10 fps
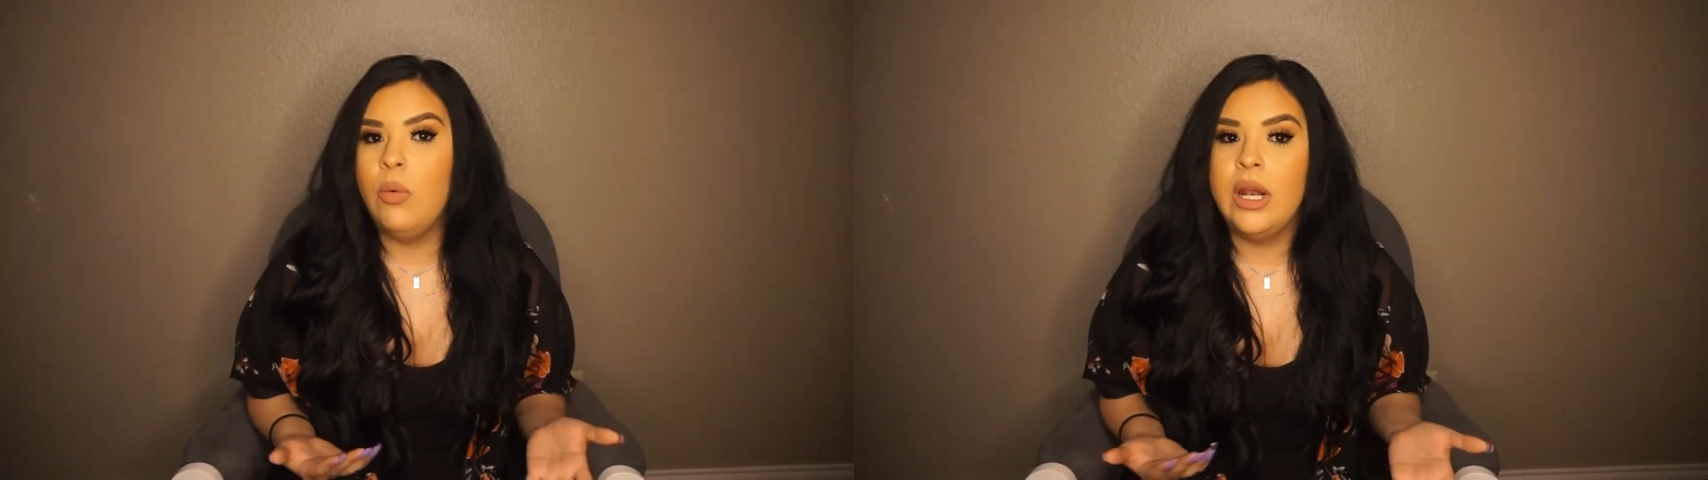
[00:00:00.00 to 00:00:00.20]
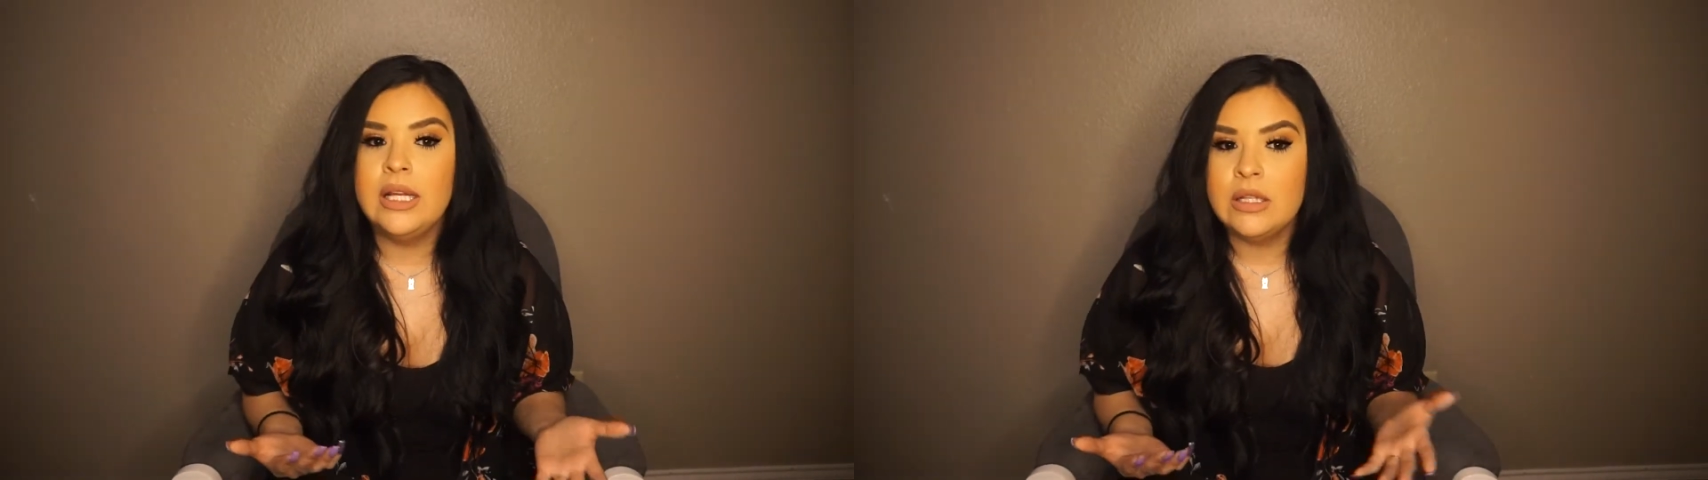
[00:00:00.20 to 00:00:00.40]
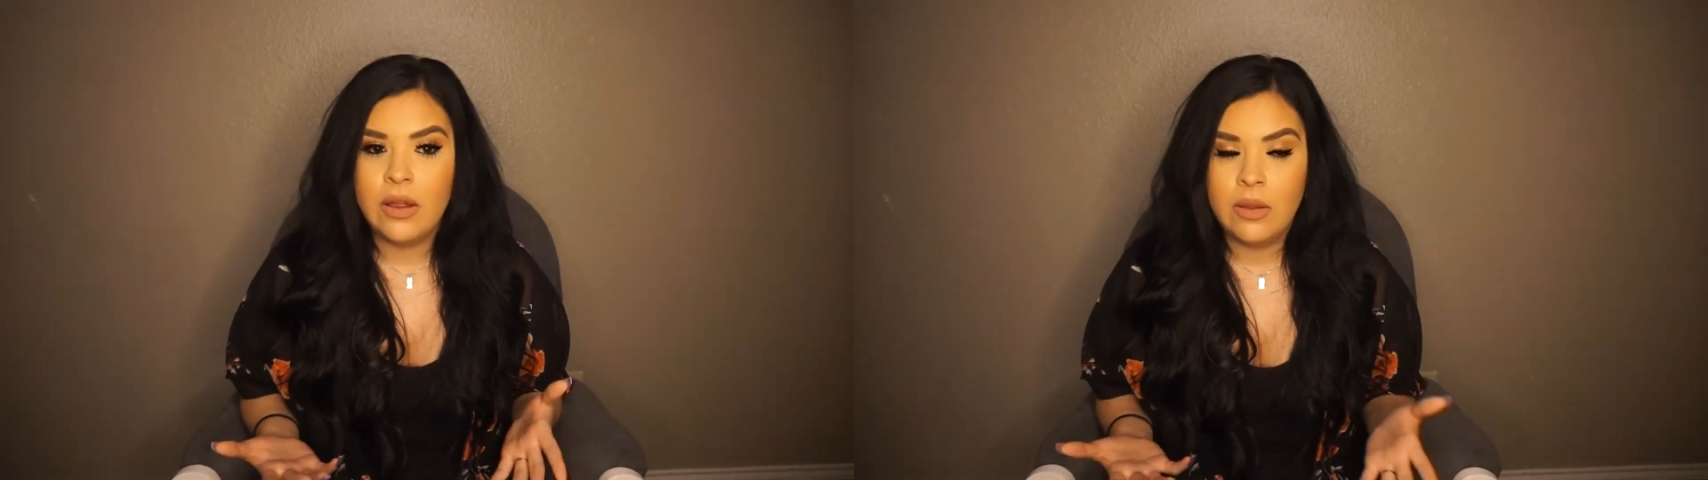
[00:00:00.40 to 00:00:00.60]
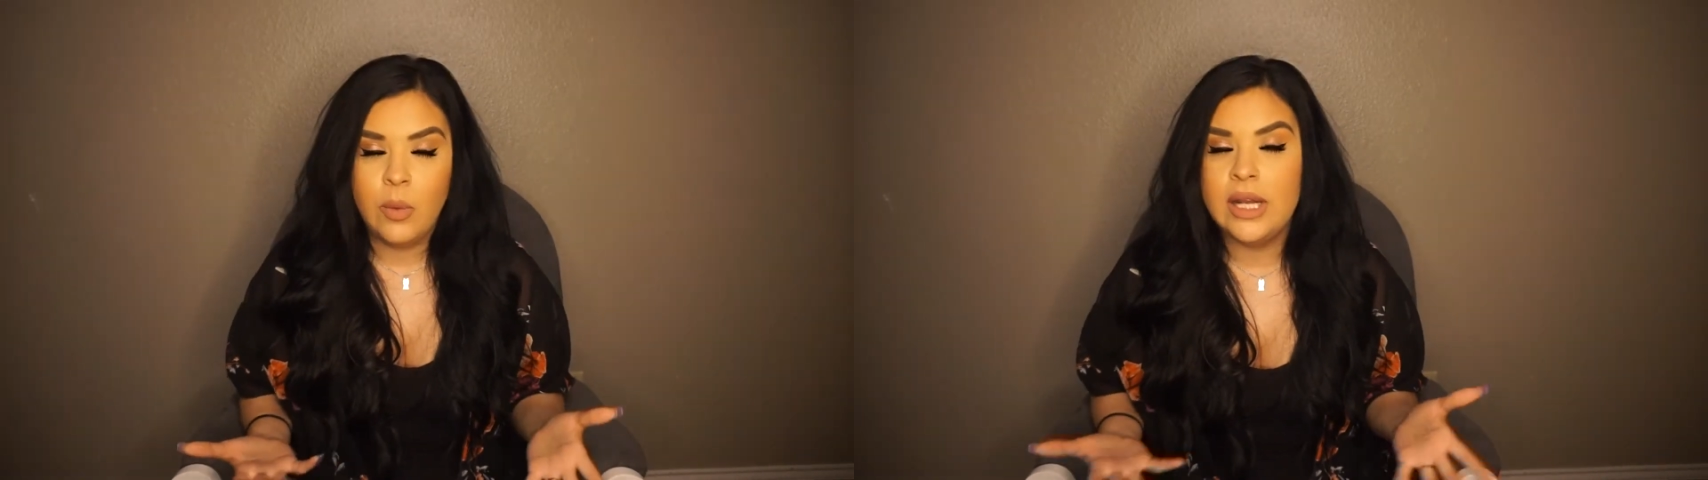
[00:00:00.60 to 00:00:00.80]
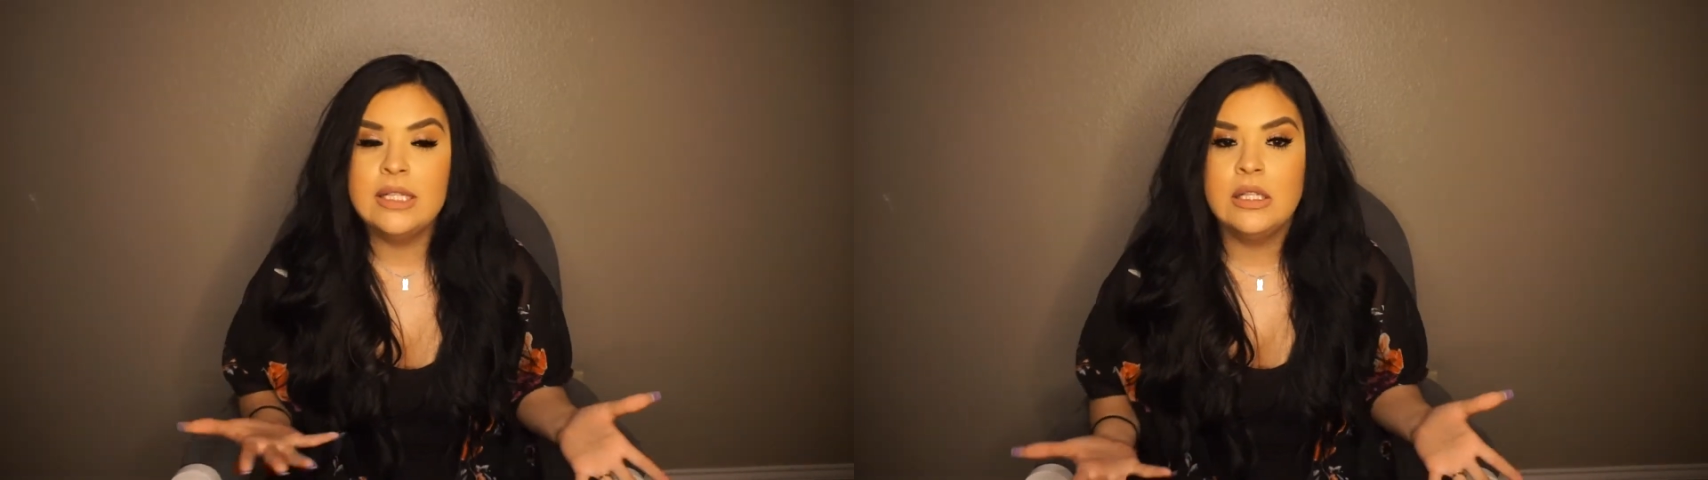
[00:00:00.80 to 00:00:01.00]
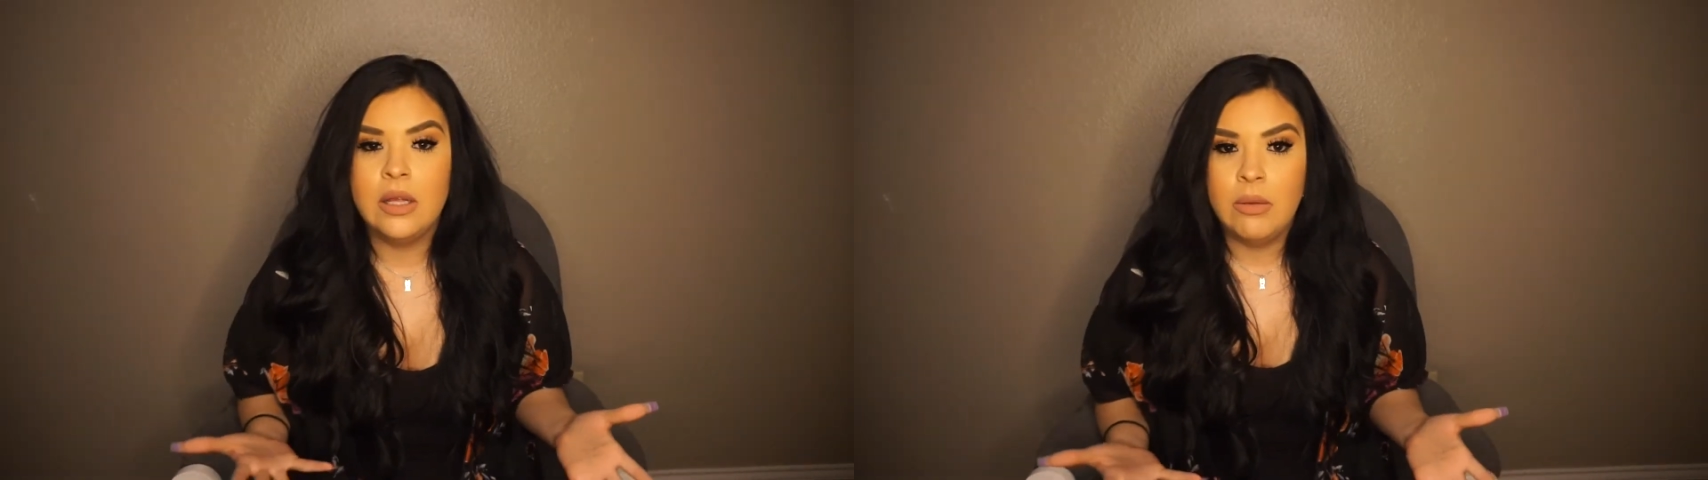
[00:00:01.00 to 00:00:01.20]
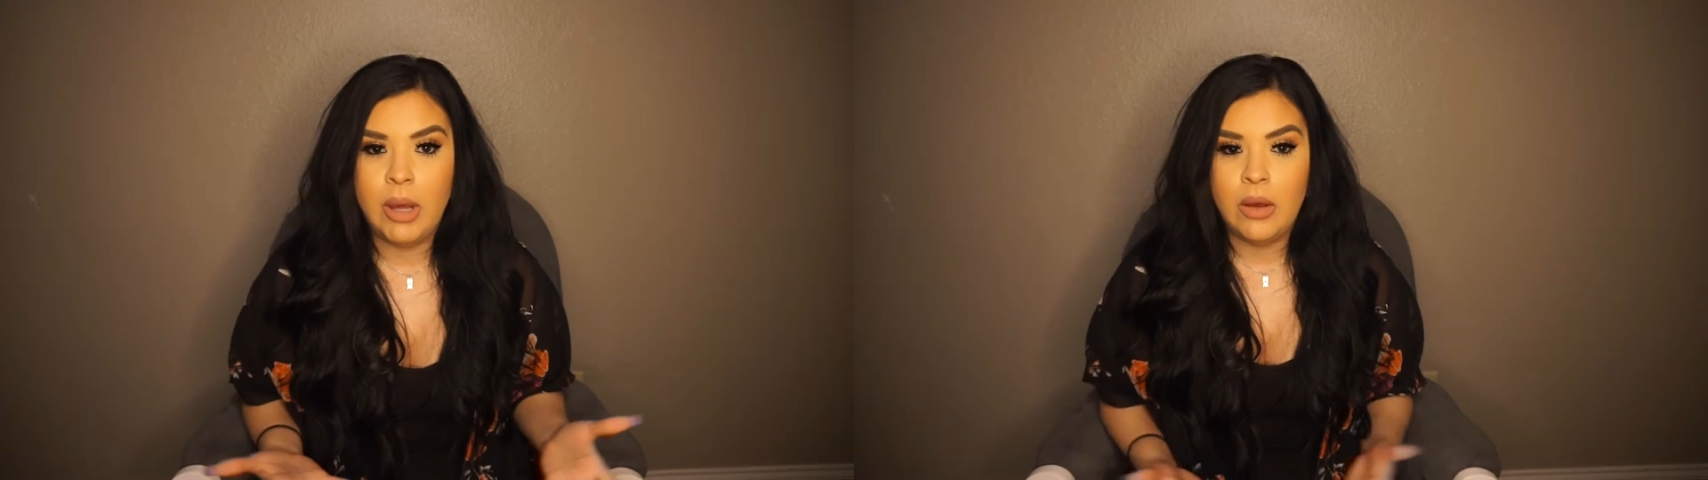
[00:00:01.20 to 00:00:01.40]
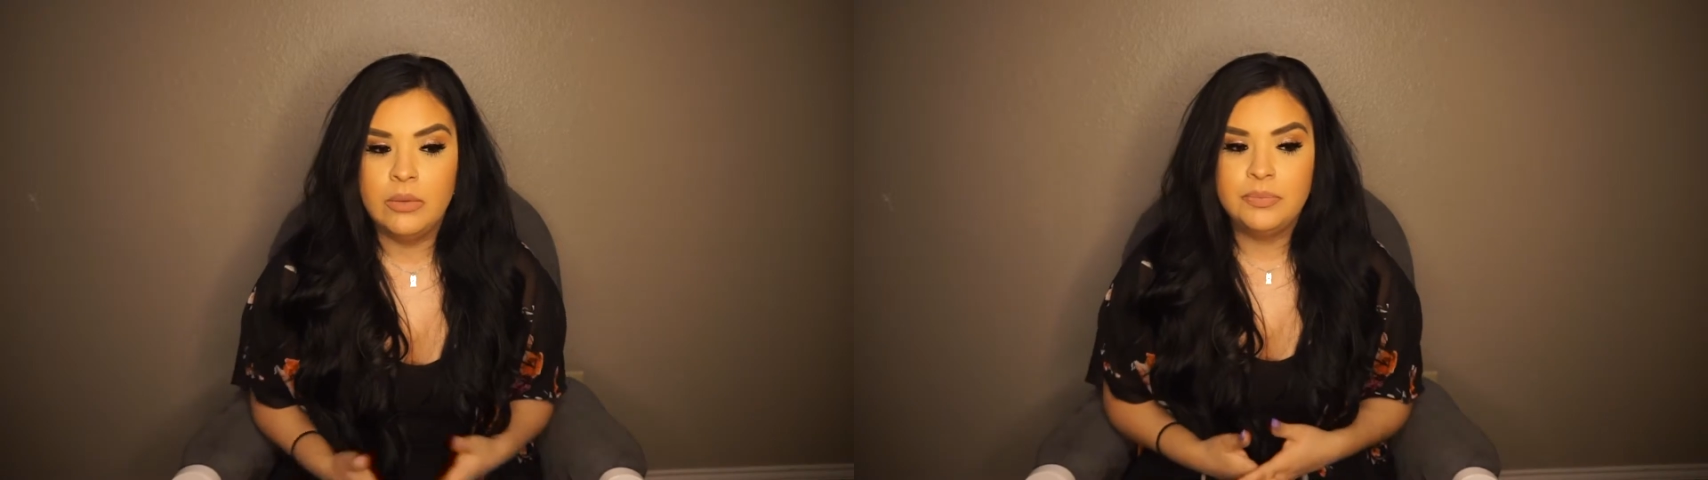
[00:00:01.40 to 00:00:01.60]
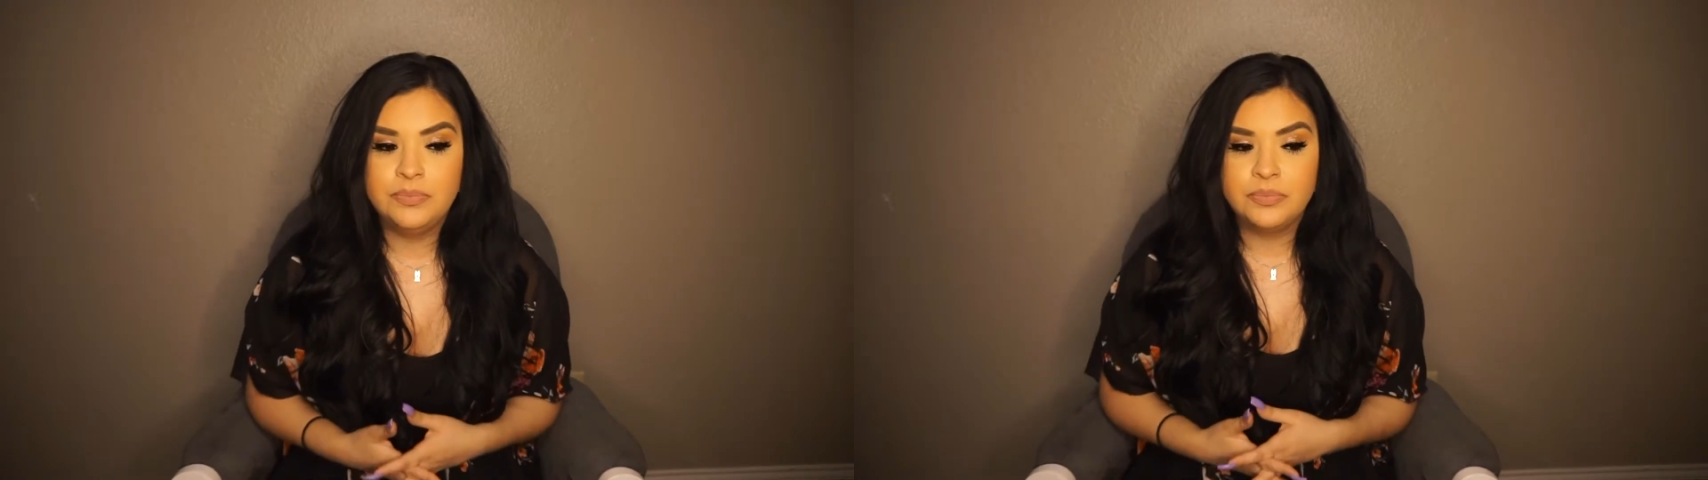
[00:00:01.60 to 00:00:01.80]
what is this all about?